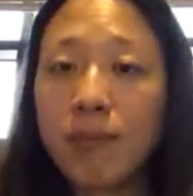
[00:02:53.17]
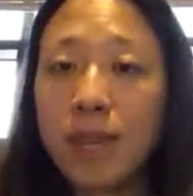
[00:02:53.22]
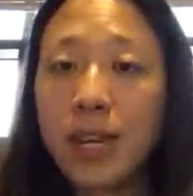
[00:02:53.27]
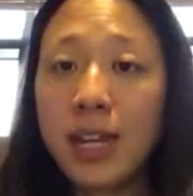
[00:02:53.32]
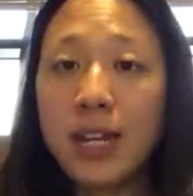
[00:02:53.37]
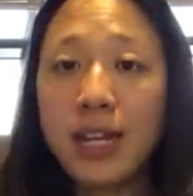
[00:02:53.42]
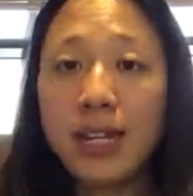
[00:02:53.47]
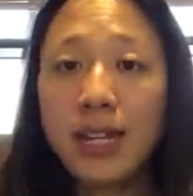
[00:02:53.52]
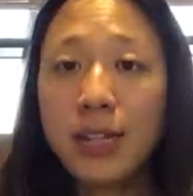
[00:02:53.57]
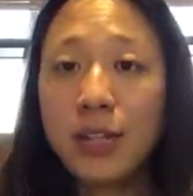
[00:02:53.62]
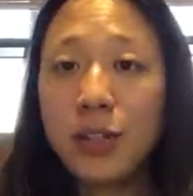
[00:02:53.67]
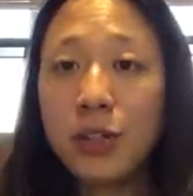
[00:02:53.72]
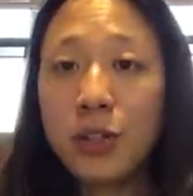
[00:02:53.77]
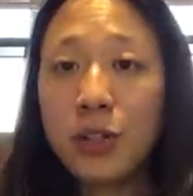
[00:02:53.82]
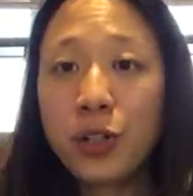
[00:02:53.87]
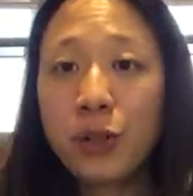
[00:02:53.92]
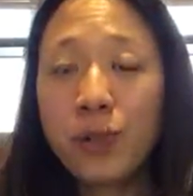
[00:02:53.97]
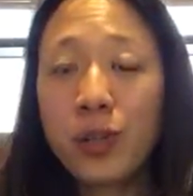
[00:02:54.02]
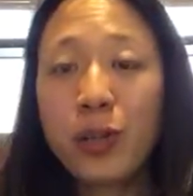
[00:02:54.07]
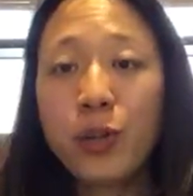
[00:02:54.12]
And I'd like you
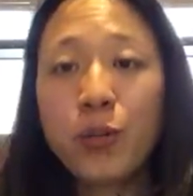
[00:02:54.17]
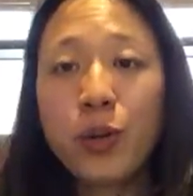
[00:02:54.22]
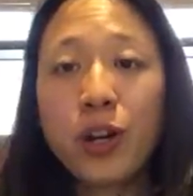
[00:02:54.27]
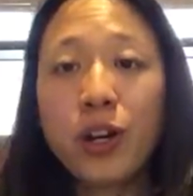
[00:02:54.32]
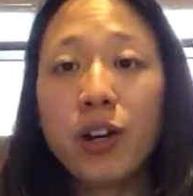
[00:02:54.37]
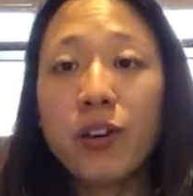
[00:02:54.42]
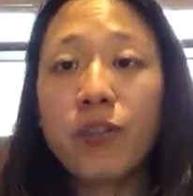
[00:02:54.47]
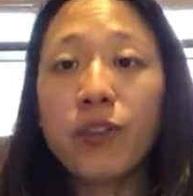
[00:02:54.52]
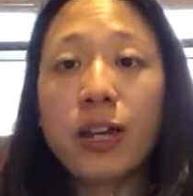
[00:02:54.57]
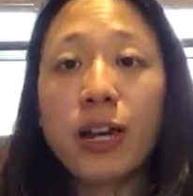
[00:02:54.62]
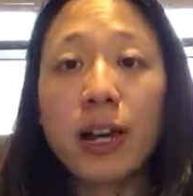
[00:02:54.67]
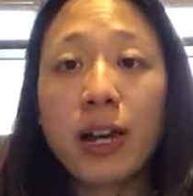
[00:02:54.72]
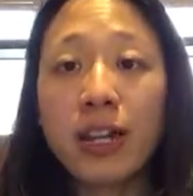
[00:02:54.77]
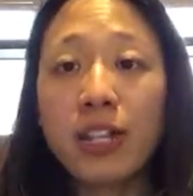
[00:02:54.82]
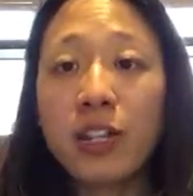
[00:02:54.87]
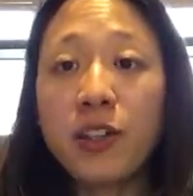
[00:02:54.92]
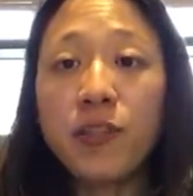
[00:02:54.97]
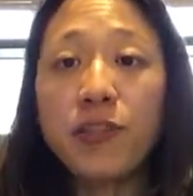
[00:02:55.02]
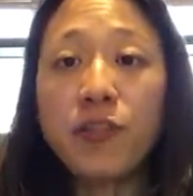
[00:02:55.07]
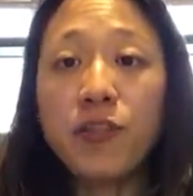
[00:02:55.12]
to be aware of
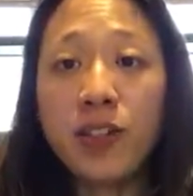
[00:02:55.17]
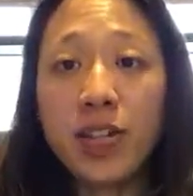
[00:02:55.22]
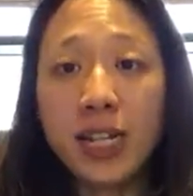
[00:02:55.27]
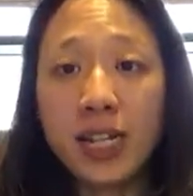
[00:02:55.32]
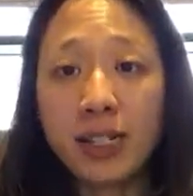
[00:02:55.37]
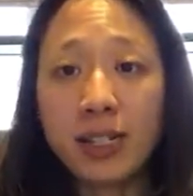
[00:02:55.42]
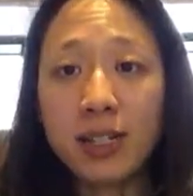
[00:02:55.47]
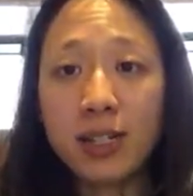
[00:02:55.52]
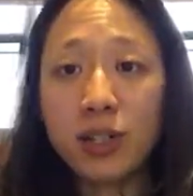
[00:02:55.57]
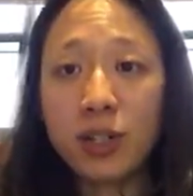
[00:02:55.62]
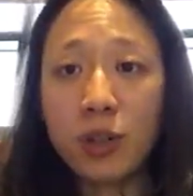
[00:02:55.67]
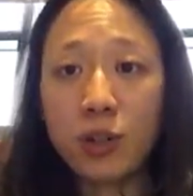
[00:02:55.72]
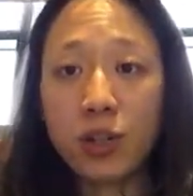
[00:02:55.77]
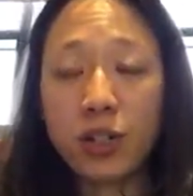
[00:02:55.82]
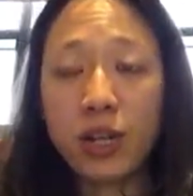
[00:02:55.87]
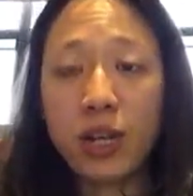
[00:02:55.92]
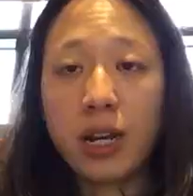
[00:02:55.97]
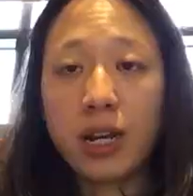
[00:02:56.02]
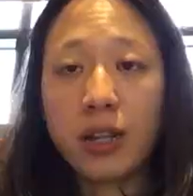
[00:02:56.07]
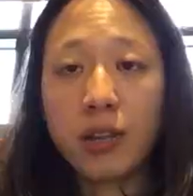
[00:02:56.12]
any fees
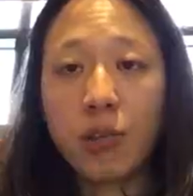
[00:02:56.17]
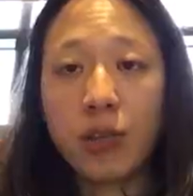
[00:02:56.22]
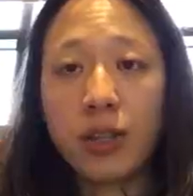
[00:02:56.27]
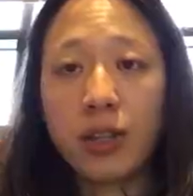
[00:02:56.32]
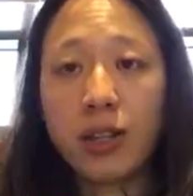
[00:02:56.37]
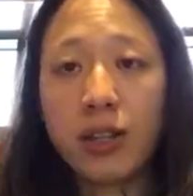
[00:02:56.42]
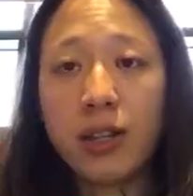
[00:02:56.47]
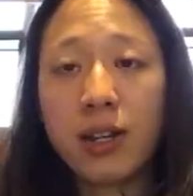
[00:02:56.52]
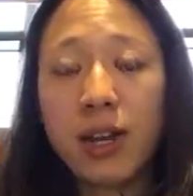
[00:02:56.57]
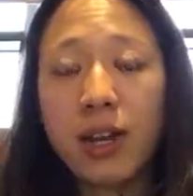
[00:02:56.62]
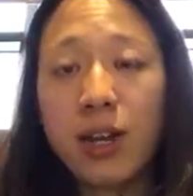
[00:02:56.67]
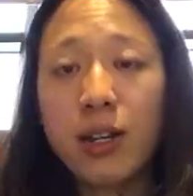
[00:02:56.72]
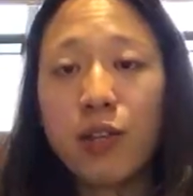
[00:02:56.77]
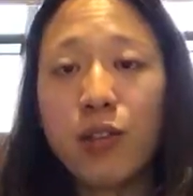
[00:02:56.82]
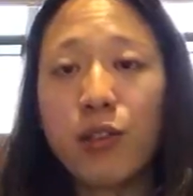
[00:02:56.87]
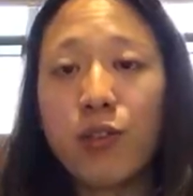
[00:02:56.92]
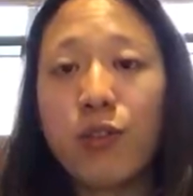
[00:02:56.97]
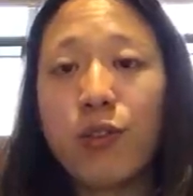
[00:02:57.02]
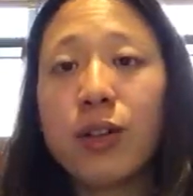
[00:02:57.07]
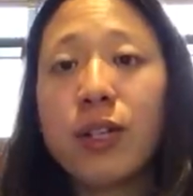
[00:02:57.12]
associated with it.
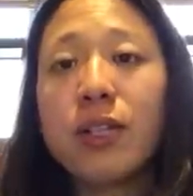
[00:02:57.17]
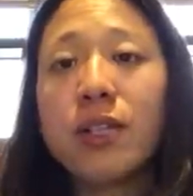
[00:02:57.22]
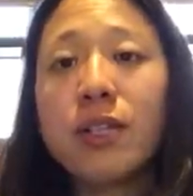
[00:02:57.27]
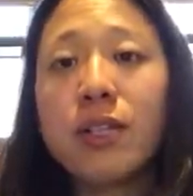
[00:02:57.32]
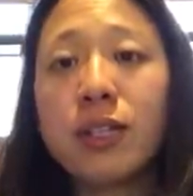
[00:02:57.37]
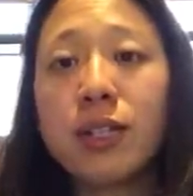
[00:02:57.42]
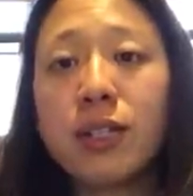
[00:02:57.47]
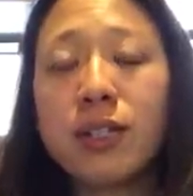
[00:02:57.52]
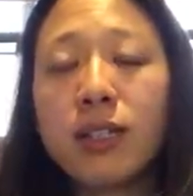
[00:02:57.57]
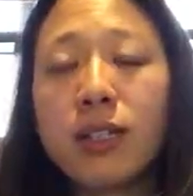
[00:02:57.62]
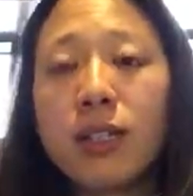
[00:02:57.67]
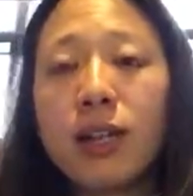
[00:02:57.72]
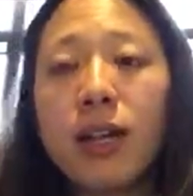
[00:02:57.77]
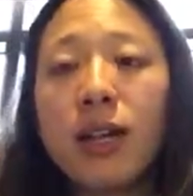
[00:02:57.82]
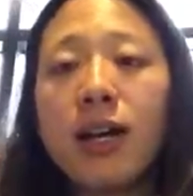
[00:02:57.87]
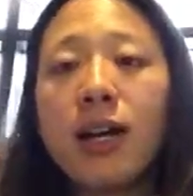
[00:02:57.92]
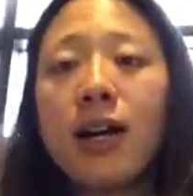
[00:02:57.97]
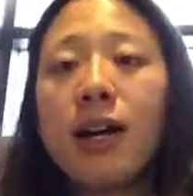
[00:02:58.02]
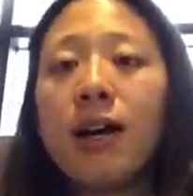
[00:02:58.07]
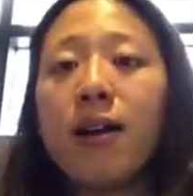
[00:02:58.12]
So for instance,
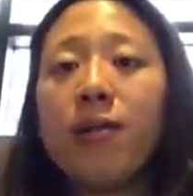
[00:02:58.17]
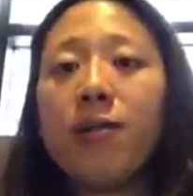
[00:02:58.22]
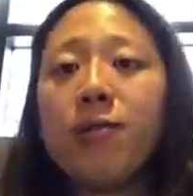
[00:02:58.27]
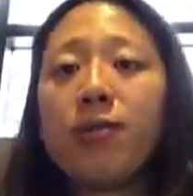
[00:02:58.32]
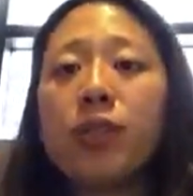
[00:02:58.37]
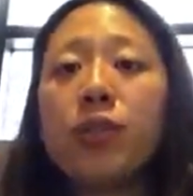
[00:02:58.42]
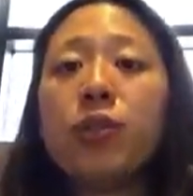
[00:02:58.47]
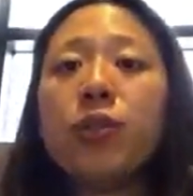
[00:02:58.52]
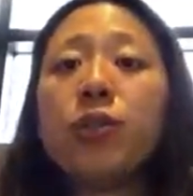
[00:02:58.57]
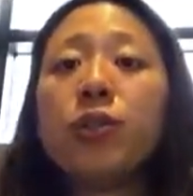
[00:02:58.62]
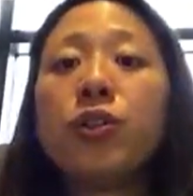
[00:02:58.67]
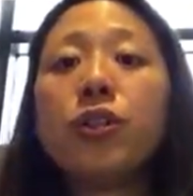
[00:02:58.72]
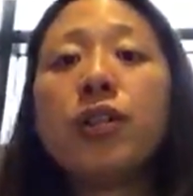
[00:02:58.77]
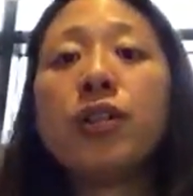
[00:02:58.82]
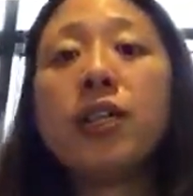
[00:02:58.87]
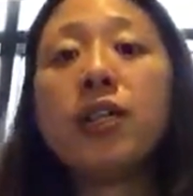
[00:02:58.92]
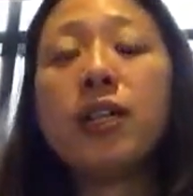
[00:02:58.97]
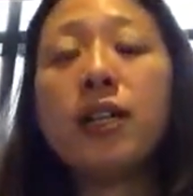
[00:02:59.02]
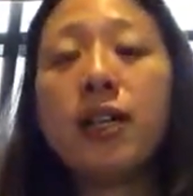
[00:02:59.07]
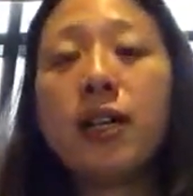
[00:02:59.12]
you
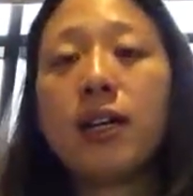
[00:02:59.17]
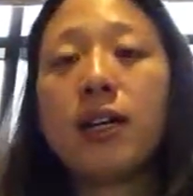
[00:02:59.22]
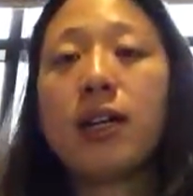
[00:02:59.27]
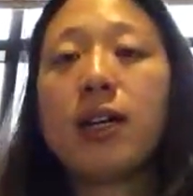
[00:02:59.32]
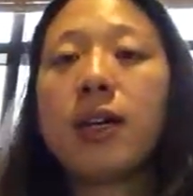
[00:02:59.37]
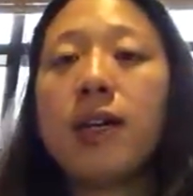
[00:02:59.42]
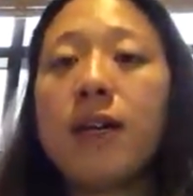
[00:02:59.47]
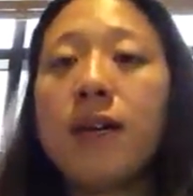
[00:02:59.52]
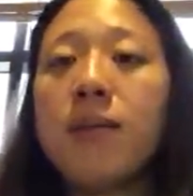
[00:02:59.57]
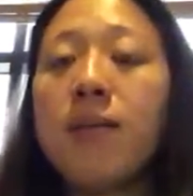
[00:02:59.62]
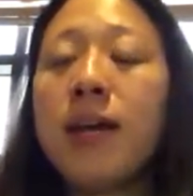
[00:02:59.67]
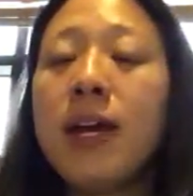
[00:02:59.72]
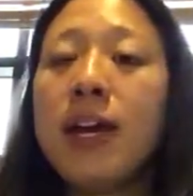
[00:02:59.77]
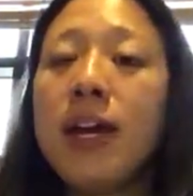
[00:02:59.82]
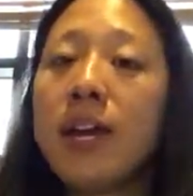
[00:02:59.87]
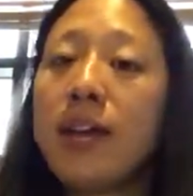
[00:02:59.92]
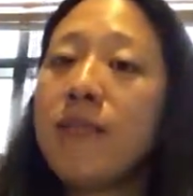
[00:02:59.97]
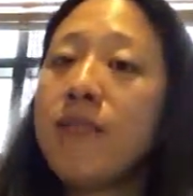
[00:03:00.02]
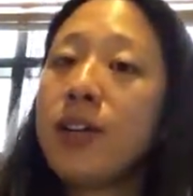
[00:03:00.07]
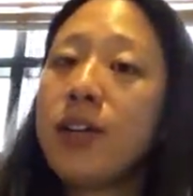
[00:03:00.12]
could
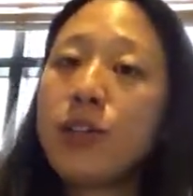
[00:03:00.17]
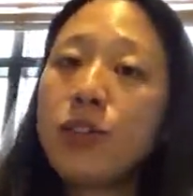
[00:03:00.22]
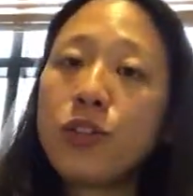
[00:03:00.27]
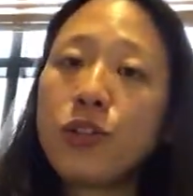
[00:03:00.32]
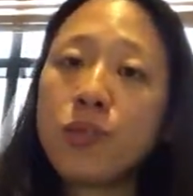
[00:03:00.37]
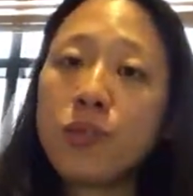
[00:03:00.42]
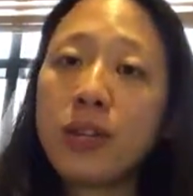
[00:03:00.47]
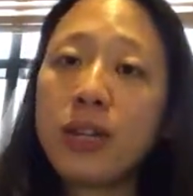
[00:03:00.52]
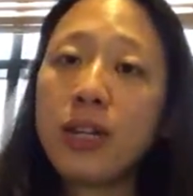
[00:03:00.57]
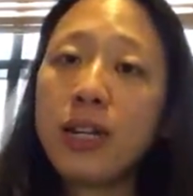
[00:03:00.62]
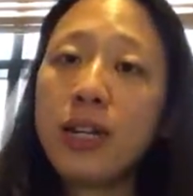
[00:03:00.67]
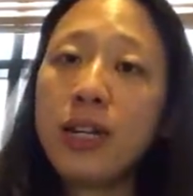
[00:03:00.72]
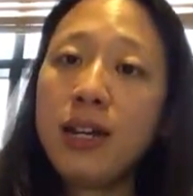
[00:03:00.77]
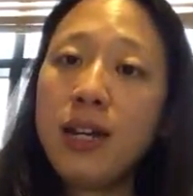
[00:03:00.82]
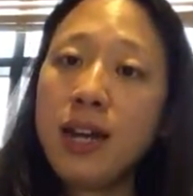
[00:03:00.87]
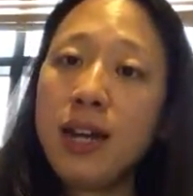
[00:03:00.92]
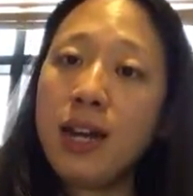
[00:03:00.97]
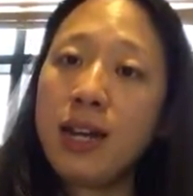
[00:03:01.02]
invest your money